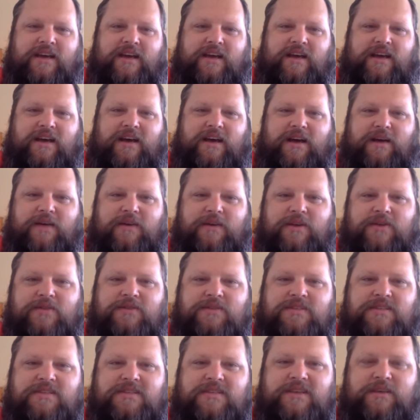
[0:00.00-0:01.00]
uh,
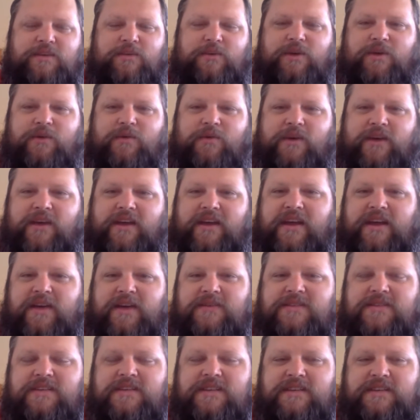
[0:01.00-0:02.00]
used to see one way and now
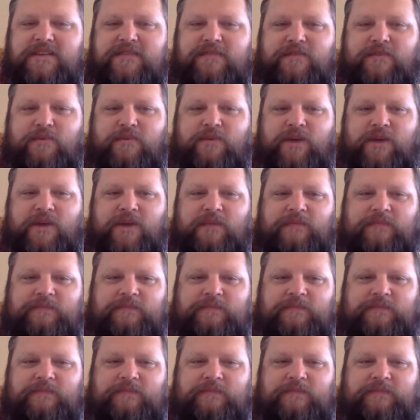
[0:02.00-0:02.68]
see a different way.